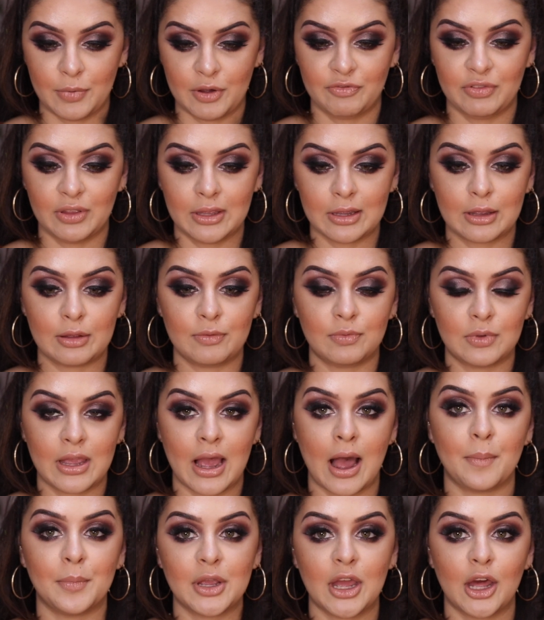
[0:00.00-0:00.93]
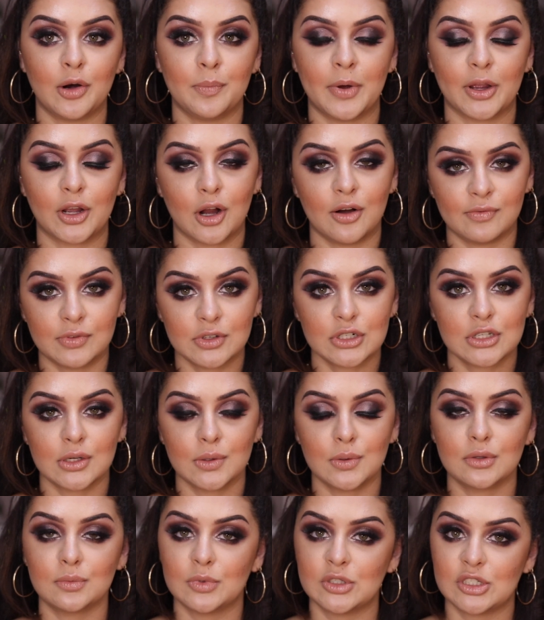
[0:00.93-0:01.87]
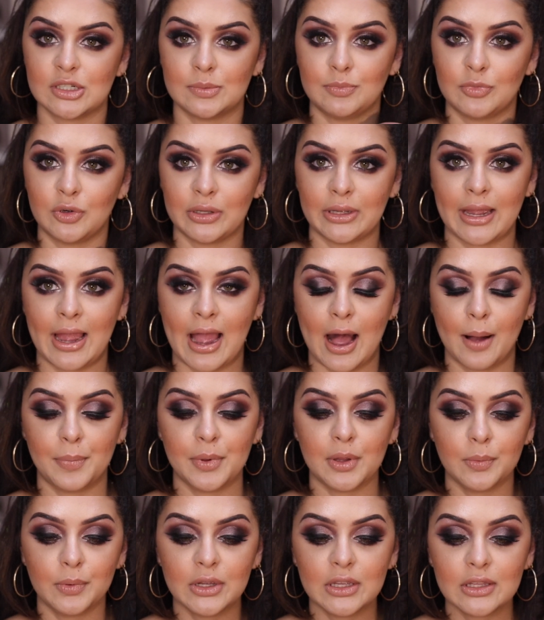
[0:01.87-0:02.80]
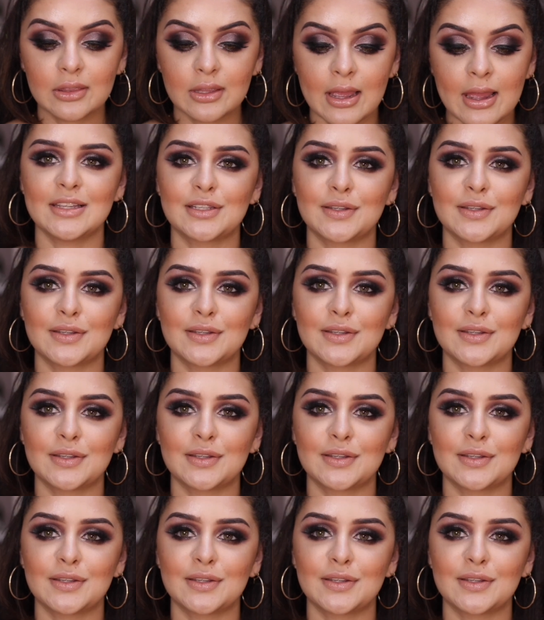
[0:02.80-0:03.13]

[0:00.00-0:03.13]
I feel like it got me out of my comfort zone, which I'm really happy with.